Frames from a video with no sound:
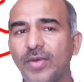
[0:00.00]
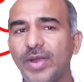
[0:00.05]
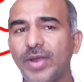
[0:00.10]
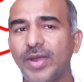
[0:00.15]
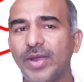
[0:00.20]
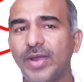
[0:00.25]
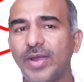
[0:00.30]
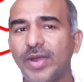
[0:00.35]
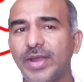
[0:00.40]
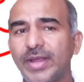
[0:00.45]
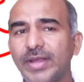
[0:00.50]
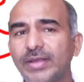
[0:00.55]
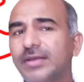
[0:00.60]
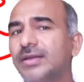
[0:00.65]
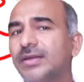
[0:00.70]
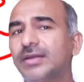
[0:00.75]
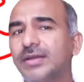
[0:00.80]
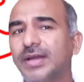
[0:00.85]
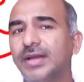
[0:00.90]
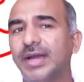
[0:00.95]
why?
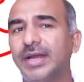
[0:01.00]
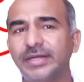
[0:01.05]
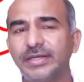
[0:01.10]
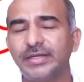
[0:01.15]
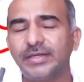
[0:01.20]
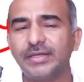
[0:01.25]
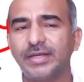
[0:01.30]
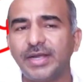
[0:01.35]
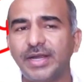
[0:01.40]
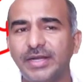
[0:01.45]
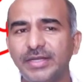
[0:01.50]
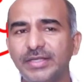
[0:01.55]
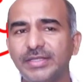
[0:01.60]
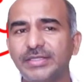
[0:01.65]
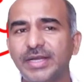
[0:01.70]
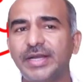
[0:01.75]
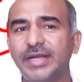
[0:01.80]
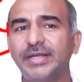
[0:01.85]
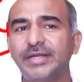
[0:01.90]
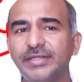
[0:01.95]
And
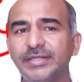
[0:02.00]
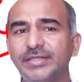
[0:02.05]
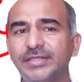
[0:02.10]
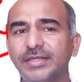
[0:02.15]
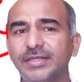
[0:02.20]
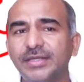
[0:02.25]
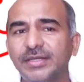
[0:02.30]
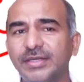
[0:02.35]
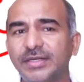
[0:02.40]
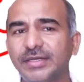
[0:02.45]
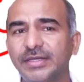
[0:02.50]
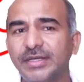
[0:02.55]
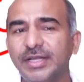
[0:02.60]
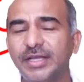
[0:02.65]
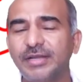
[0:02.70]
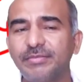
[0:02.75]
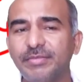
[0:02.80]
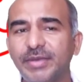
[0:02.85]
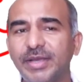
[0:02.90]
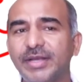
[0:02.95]
understand, it is
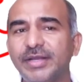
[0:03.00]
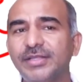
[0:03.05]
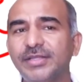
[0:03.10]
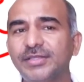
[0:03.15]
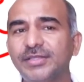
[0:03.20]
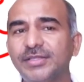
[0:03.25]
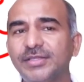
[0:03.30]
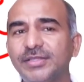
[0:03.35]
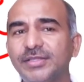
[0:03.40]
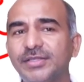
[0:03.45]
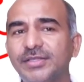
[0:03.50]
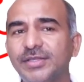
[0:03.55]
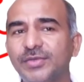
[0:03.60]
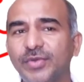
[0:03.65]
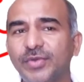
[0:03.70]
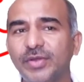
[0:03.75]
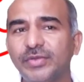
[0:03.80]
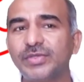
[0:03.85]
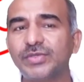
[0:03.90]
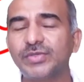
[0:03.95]
done by nature. We
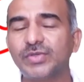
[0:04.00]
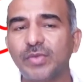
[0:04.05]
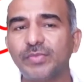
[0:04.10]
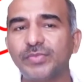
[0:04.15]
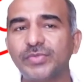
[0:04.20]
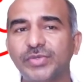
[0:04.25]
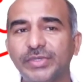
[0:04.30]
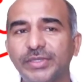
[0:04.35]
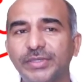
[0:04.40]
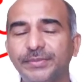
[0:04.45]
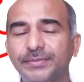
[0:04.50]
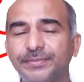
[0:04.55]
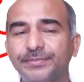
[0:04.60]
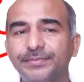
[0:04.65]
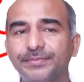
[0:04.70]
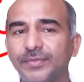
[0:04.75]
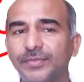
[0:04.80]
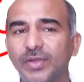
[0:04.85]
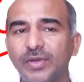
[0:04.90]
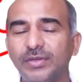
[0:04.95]
have just observed.
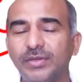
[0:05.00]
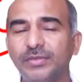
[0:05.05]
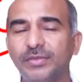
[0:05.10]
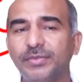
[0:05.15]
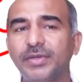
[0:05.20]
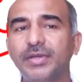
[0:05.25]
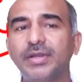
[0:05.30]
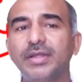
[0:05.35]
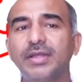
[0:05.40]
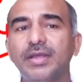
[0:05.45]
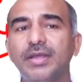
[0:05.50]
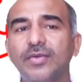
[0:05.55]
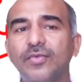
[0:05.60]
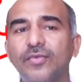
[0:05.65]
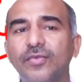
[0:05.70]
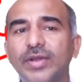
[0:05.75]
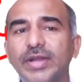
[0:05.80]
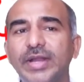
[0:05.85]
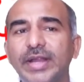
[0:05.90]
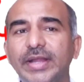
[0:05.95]
Got the point?
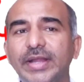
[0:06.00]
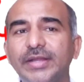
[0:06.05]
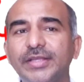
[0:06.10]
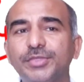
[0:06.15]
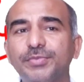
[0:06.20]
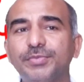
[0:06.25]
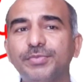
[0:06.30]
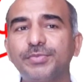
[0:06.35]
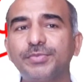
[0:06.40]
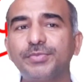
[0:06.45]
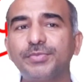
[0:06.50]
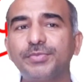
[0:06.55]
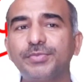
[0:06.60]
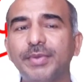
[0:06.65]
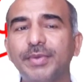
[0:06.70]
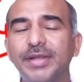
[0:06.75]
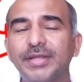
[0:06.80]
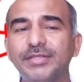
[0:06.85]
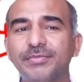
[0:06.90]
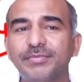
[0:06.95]
One hand is
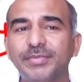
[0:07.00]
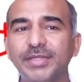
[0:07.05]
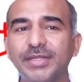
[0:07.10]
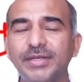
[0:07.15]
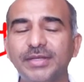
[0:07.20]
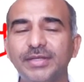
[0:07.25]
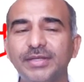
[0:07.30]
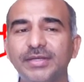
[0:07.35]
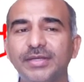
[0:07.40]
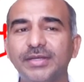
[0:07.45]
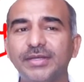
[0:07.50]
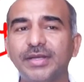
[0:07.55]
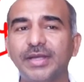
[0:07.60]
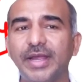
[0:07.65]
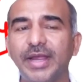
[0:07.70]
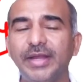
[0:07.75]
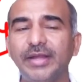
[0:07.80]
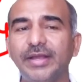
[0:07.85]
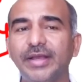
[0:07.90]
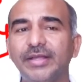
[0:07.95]
parasympathetic
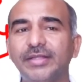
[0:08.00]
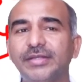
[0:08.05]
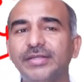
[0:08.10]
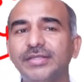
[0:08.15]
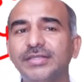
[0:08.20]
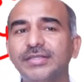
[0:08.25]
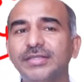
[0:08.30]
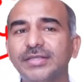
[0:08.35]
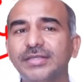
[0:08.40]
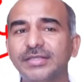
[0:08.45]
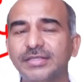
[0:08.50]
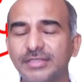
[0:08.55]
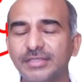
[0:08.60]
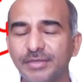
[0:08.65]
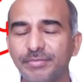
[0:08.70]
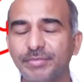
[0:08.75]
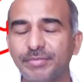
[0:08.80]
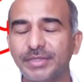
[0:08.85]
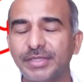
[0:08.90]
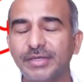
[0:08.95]
and other is
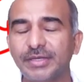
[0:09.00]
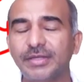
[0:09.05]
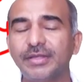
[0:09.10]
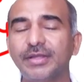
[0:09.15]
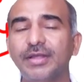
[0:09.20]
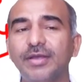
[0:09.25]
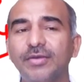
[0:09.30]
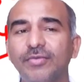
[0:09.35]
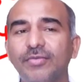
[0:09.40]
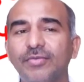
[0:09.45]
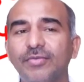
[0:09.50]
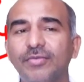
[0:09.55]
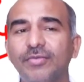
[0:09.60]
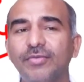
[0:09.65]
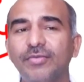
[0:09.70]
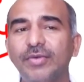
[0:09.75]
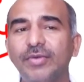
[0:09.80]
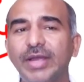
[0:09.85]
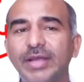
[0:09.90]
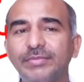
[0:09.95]
sympathetic. Why
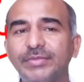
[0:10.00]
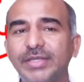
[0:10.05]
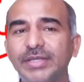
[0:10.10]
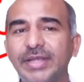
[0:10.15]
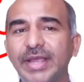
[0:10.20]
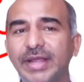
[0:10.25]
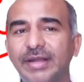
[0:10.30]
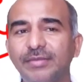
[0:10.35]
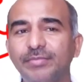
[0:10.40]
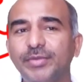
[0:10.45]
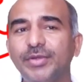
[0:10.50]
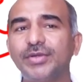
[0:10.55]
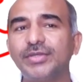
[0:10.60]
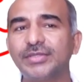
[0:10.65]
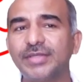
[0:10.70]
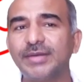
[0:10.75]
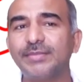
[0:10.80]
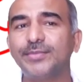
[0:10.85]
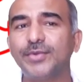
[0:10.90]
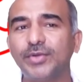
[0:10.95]
I am saying hand? Because
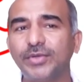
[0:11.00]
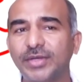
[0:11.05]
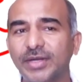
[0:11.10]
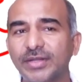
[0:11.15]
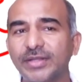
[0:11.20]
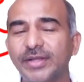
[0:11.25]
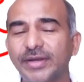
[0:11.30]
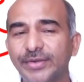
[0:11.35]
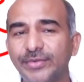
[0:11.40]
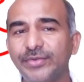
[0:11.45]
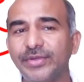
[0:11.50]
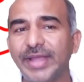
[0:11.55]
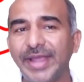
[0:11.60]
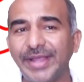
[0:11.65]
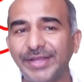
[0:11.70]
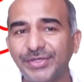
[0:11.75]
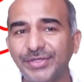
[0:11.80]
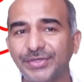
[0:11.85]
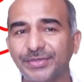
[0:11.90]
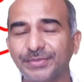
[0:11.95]
they are motor, they are
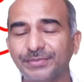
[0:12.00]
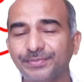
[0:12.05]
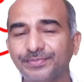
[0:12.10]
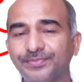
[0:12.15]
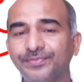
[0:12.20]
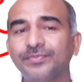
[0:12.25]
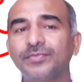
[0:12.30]
doing action.